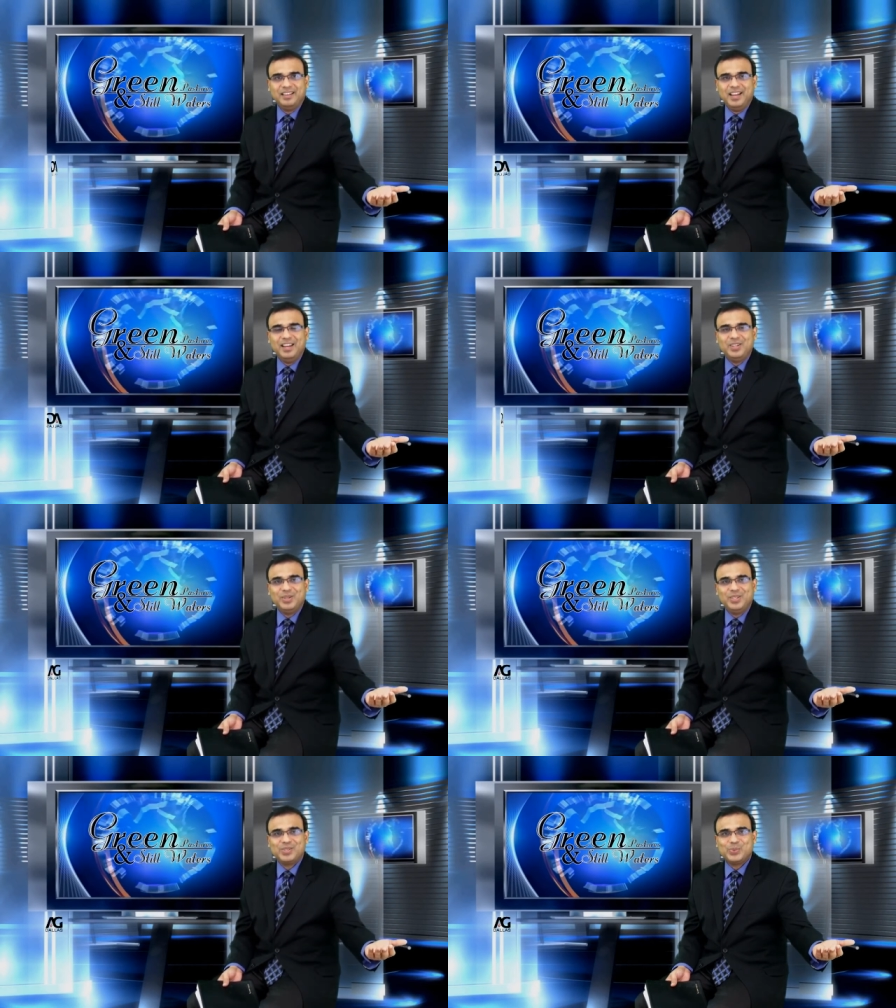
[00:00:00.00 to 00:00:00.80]

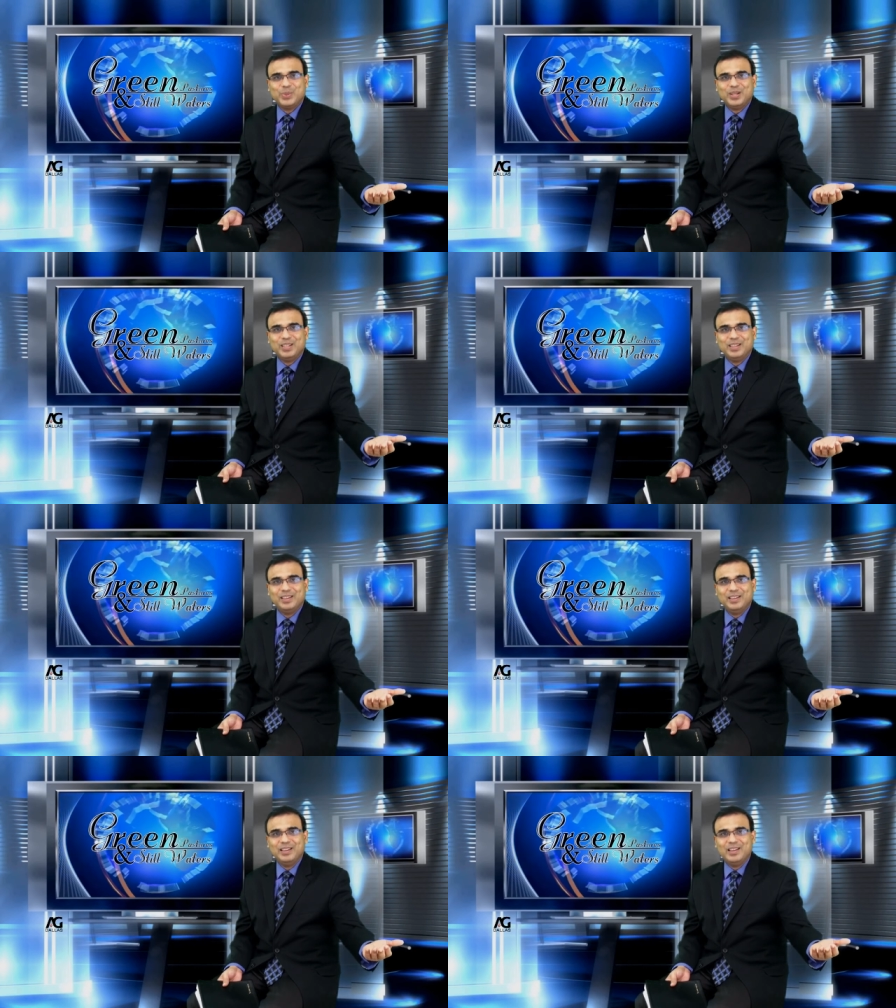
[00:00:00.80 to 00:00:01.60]
into this world
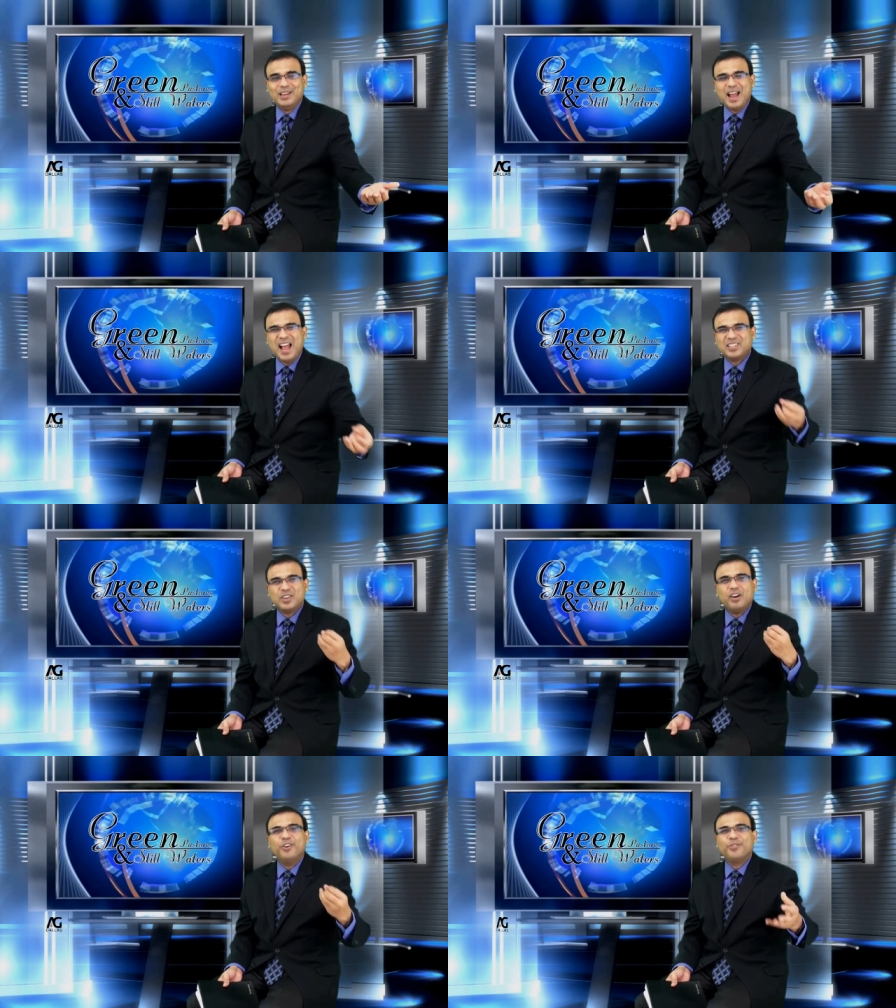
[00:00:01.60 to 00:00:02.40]
as
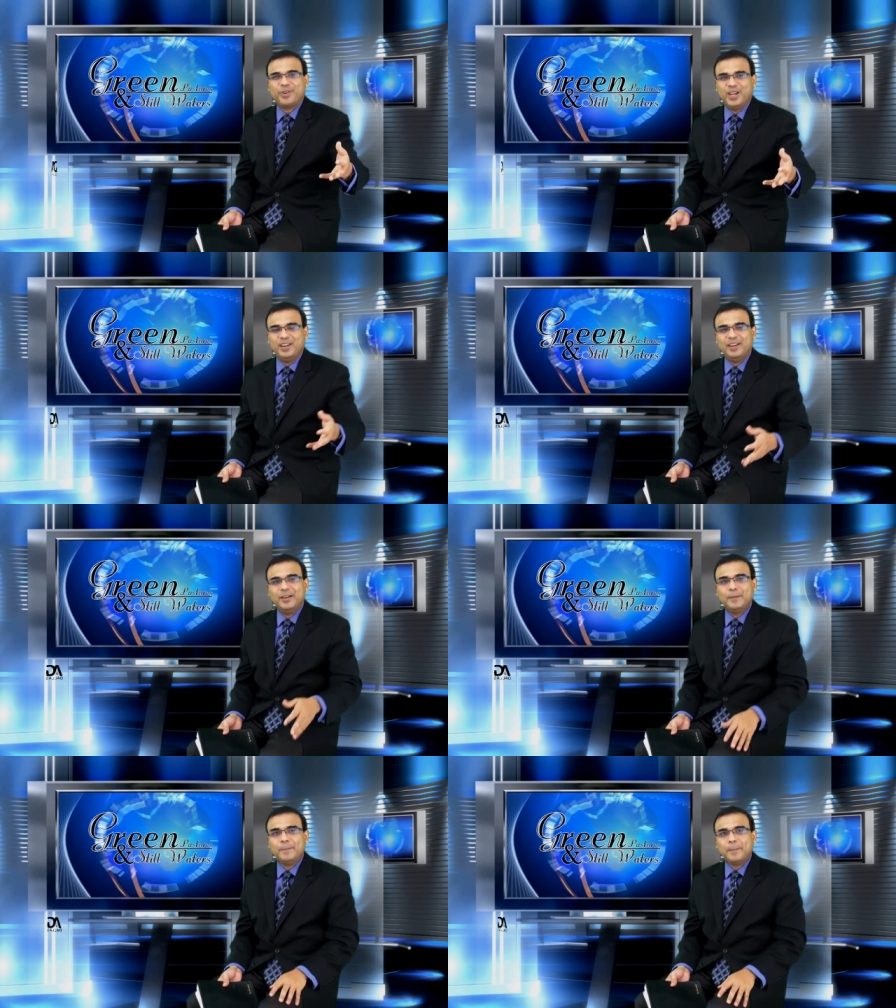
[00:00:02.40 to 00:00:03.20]
an offering.
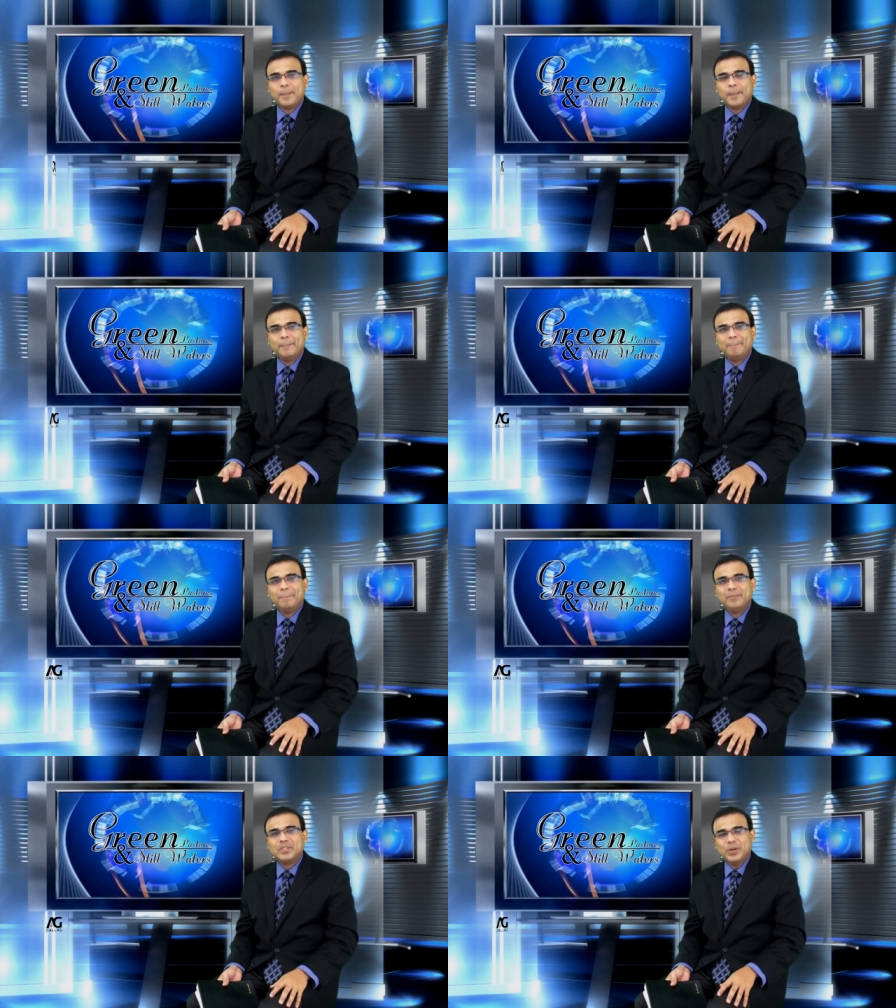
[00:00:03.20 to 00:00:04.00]

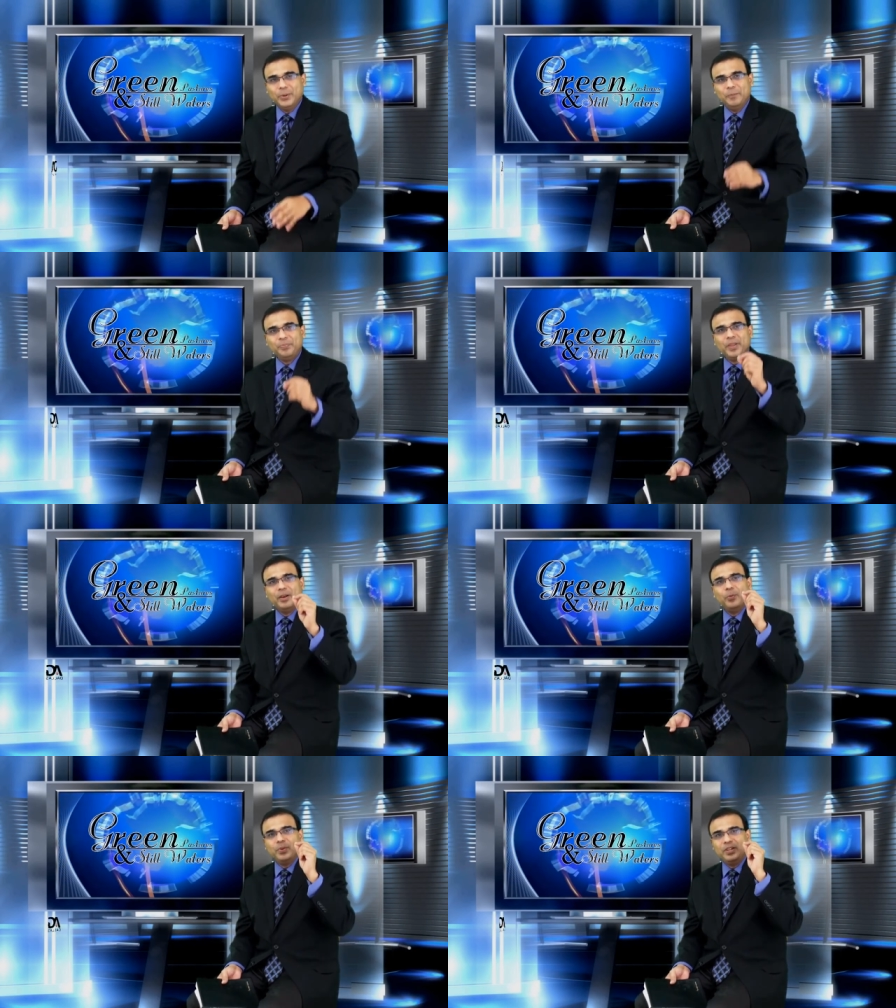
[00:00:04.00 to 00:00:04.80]
So
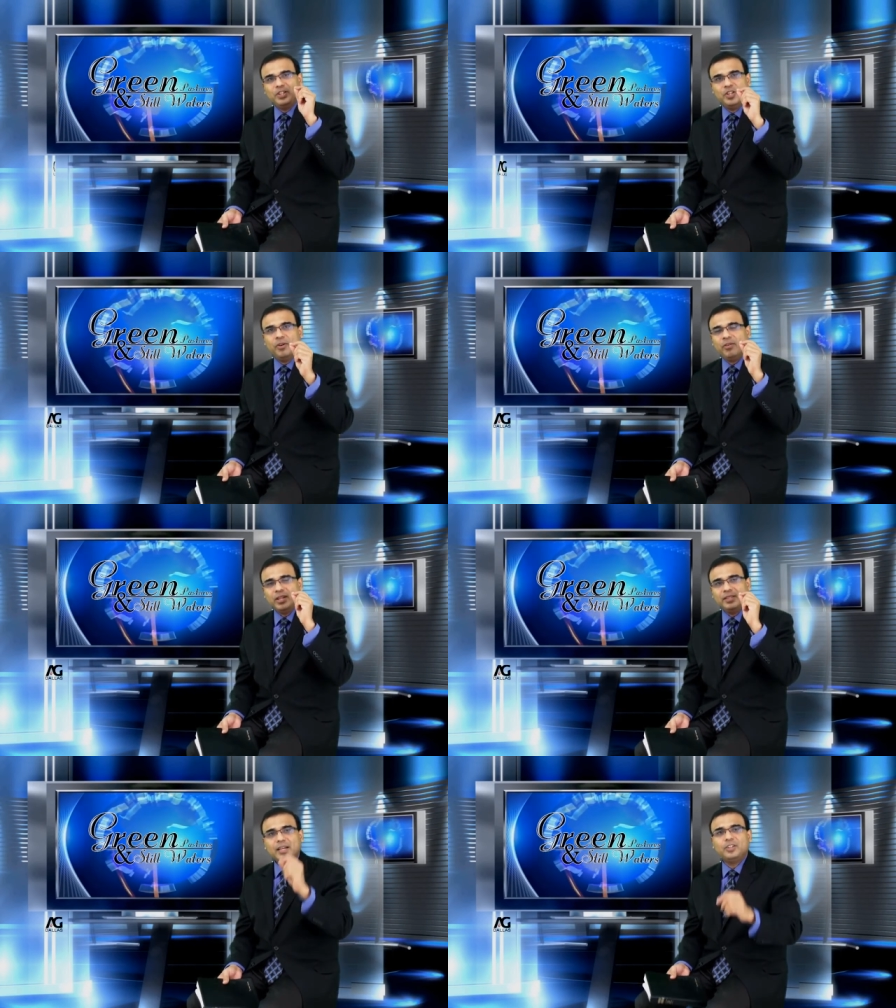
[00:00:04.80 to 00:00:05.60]

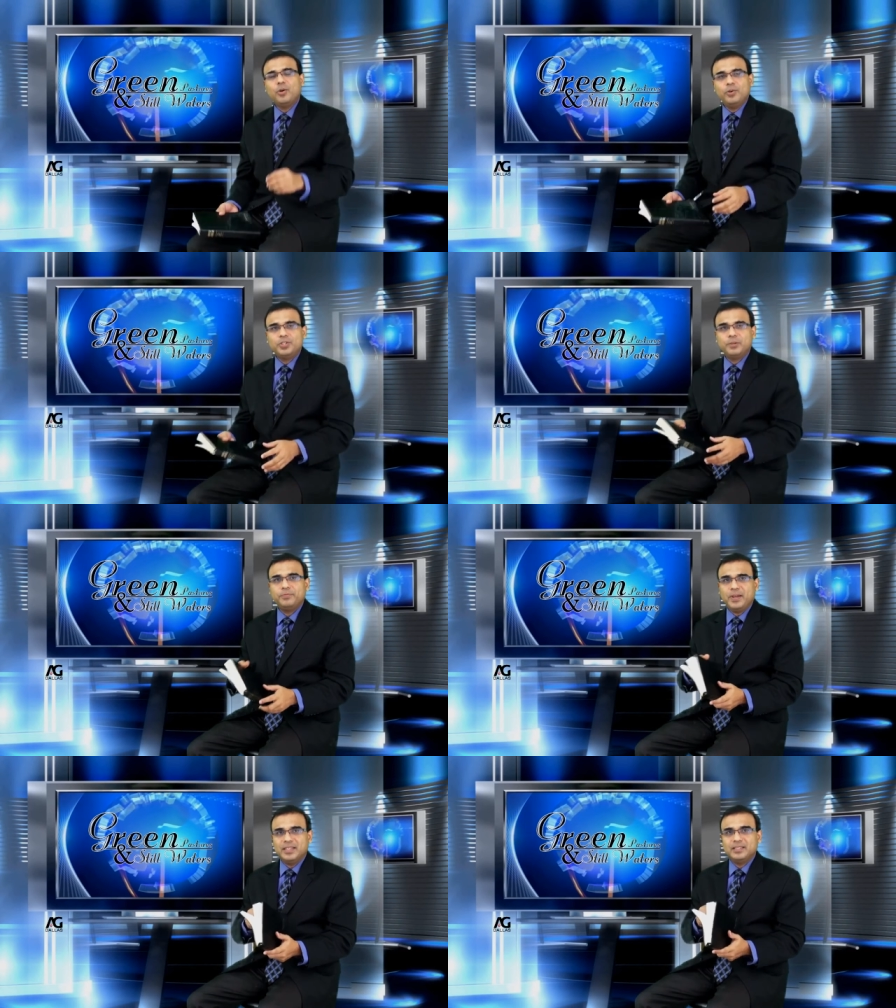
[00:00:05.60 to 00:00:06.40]
during that
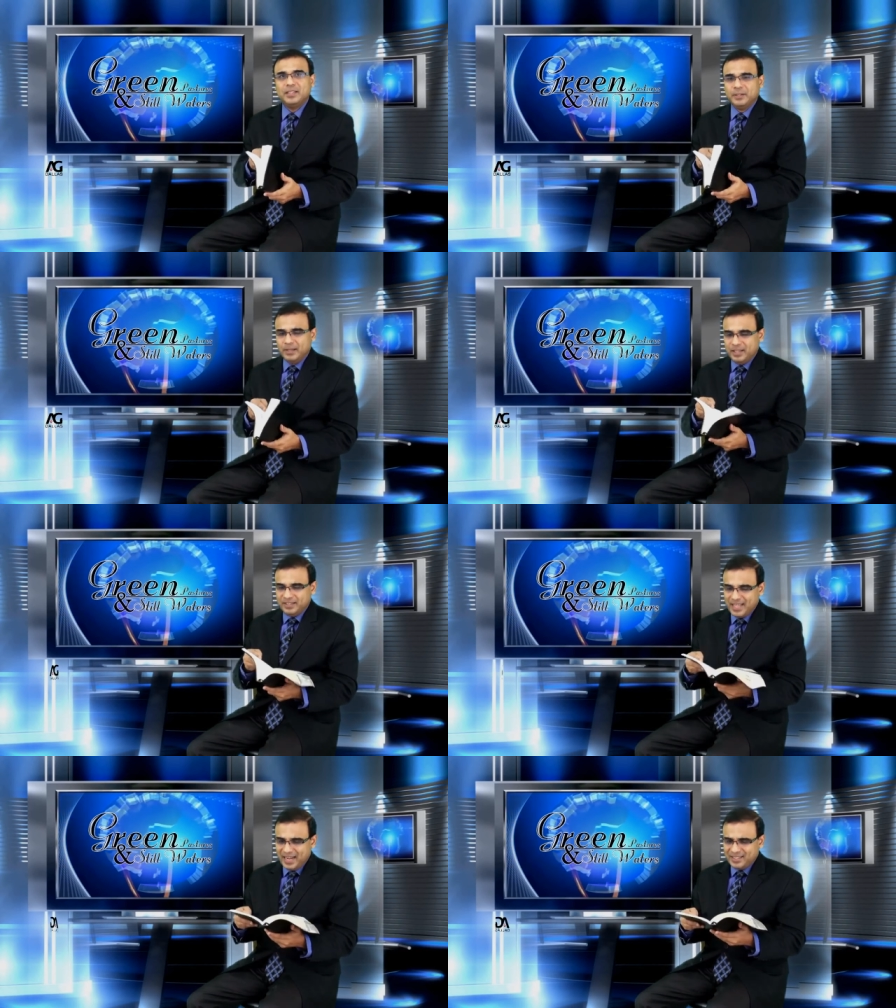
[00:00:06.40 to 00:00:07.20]
courtship phase,
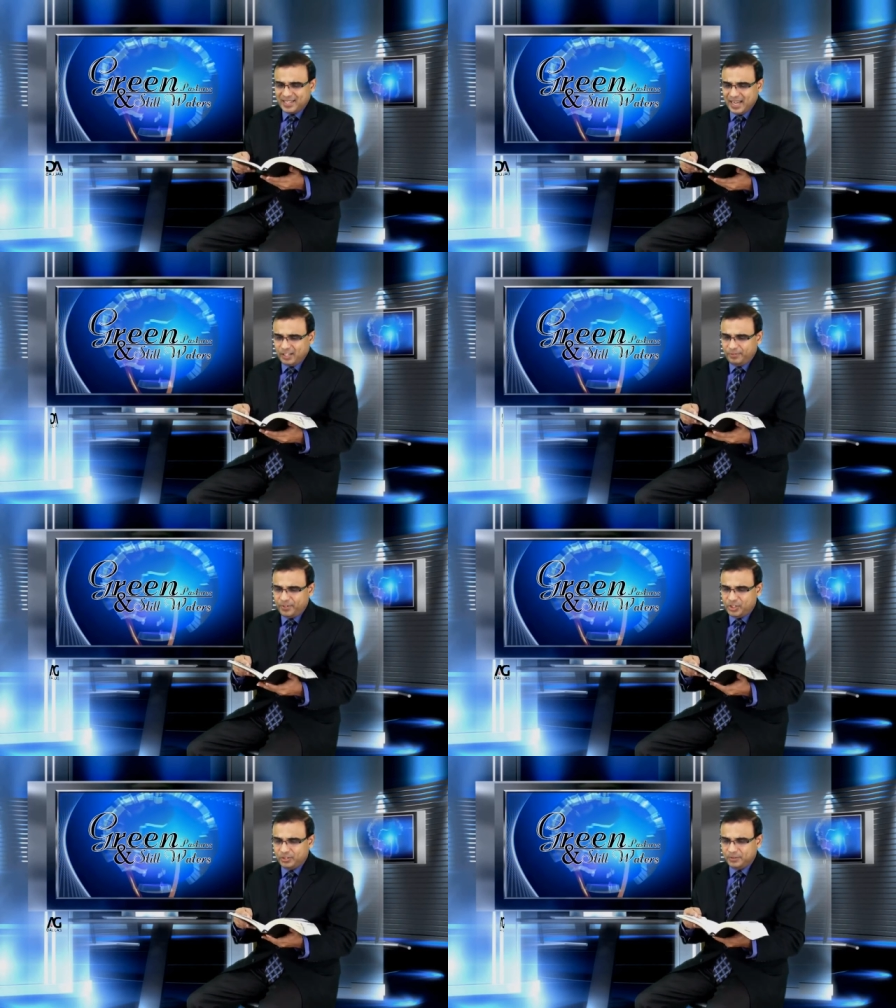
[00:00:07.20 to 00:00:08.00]
that
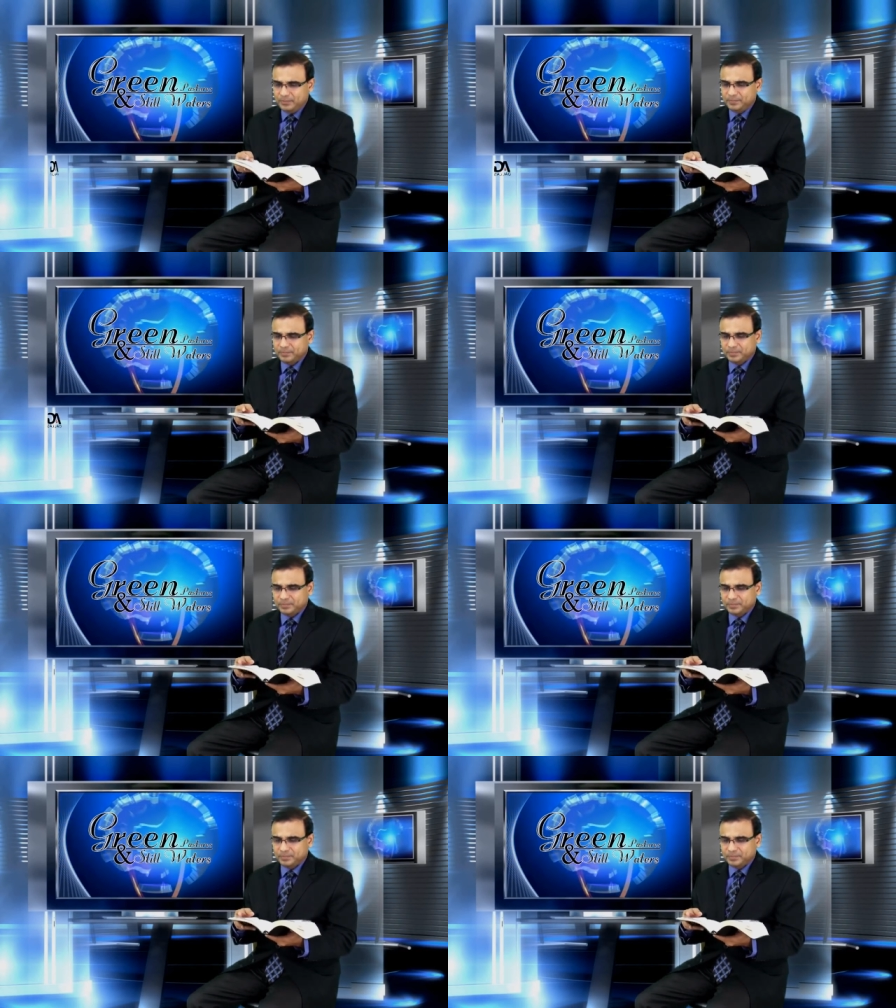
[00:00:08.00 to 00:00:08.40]
sacrificial